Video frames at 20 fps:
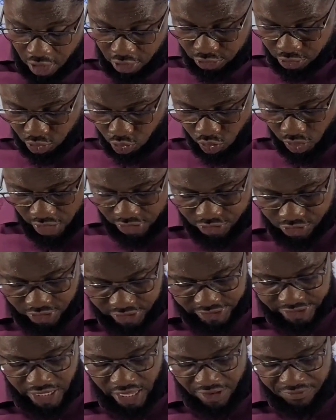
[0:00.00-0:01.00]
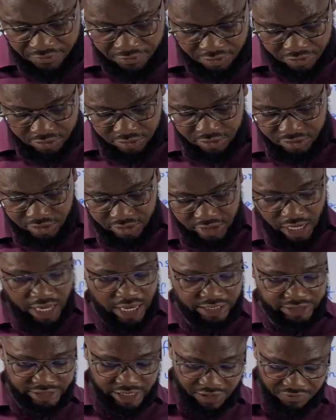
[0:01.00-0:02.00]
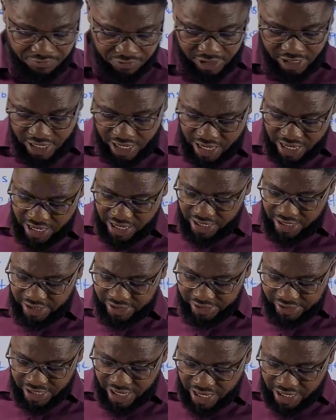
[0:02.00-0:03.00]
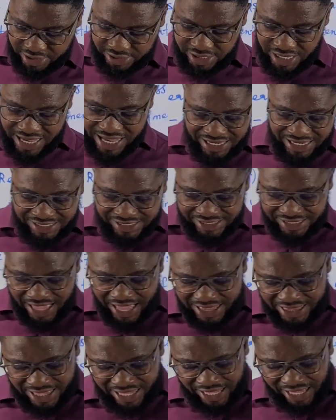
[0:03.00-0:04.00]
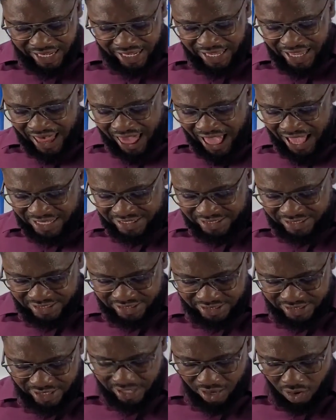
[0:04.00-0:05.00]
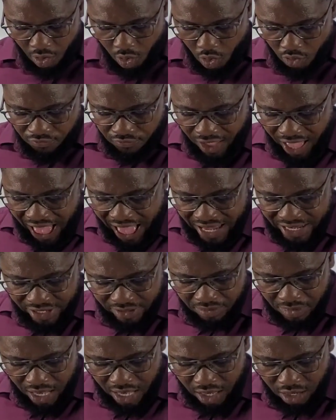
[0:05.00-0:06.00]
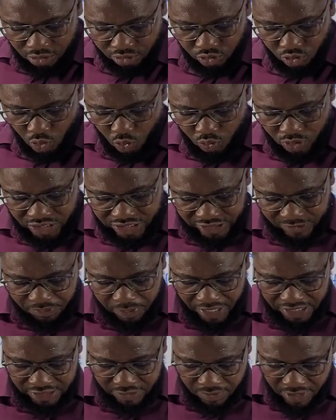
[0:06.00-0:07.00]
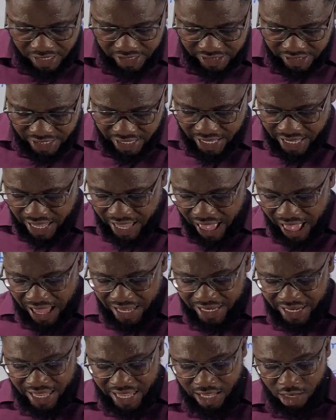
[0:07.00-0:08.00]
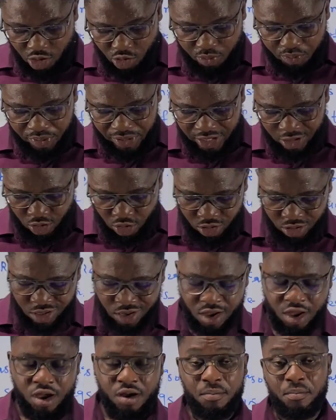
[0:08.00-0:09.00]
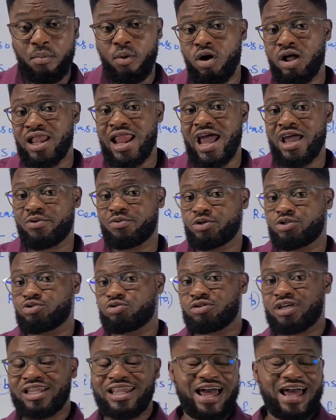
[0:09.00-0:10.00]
on to question 7A, it says, state the class of animal to which specimen K and L belong. More like we should